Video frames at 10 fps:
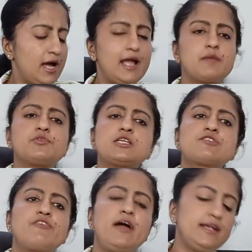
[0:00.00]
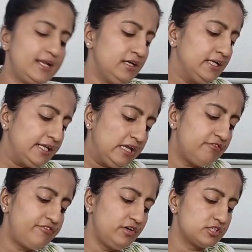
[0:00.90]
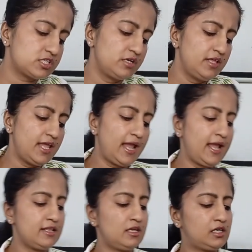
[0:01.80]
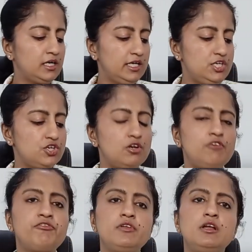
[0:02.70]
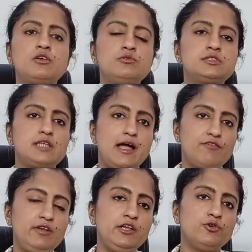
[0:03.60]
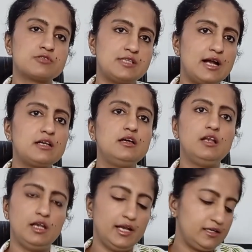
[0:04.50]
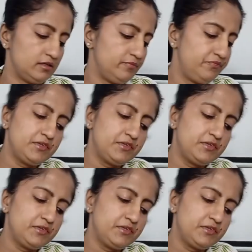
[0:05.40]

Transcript: I am just finding d first, and the condition of real roots, I will use that later.